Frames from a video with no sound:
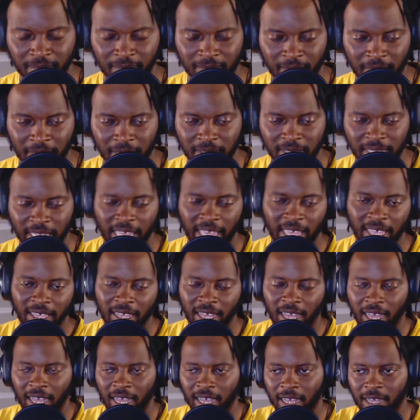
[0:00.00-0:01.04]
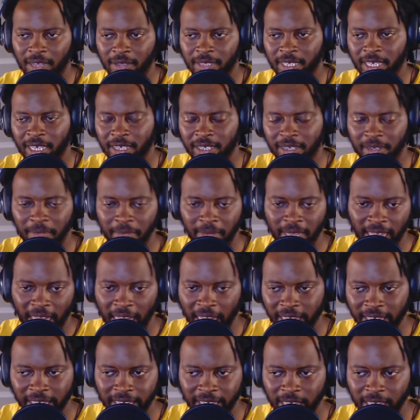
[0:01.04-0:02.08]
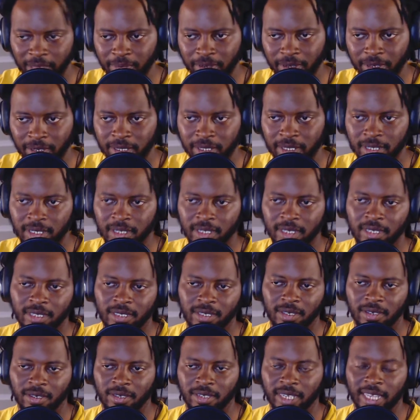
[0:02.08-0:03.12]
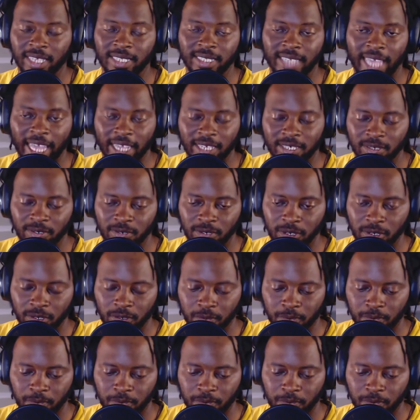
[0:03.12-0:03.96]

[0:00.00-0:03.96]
Say kill the gatekeepers. So there's actual.